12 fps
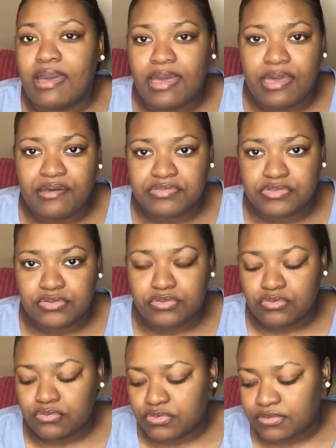I have to
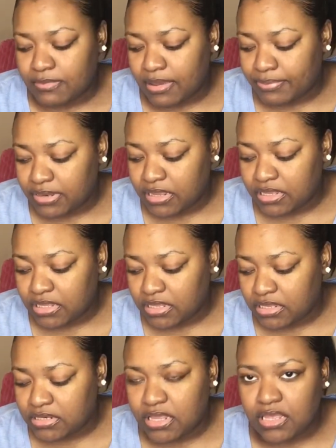use my
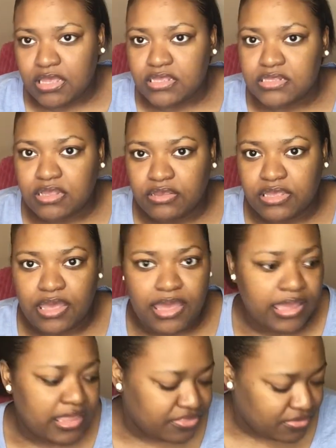plug-in. So yeah, I
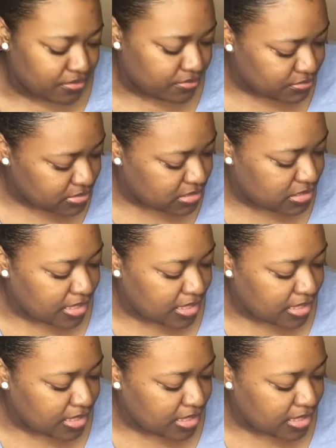got those.